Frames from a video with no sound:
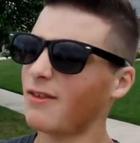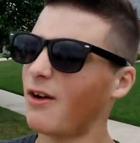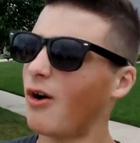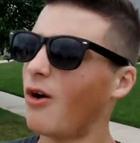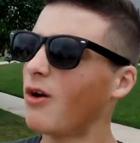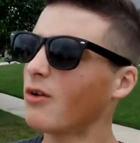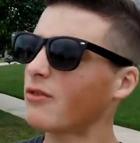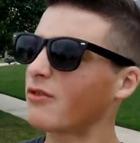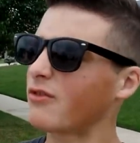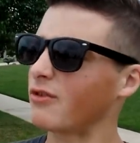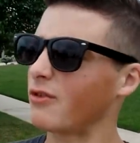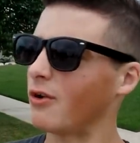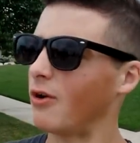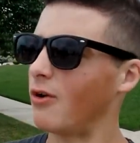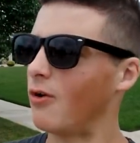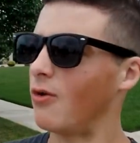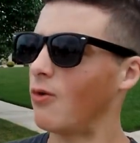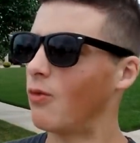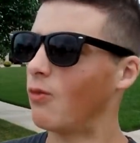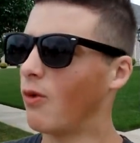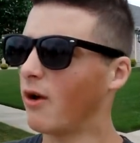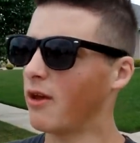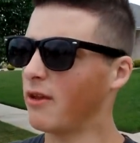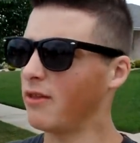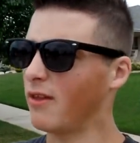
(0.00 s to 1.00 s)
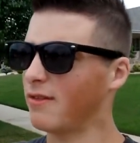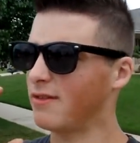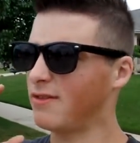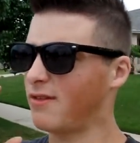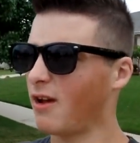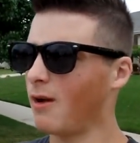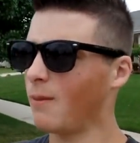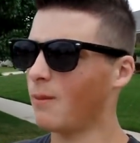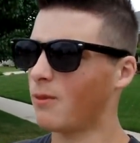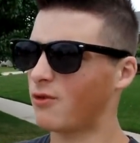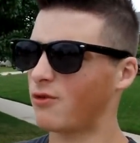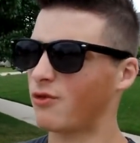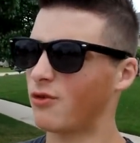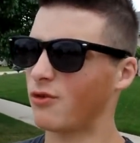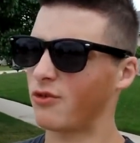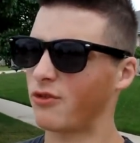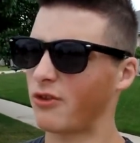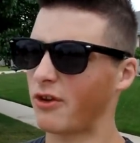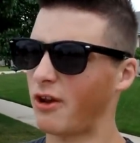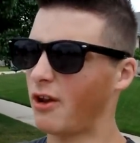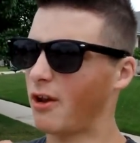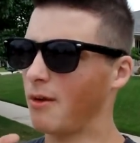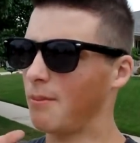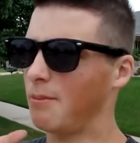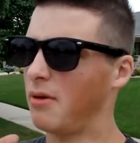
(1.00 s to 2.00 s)
also when the temperatures
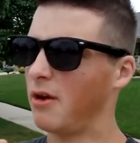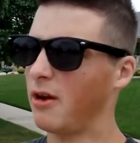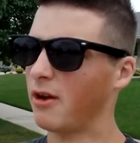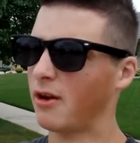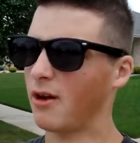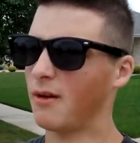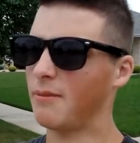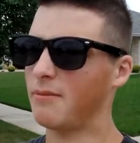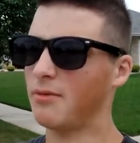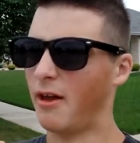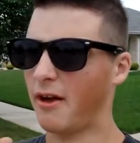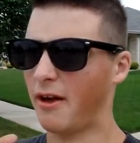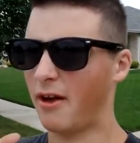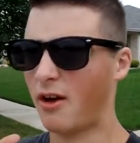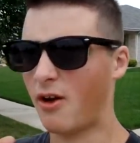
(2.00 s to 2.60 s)
are going to pick up like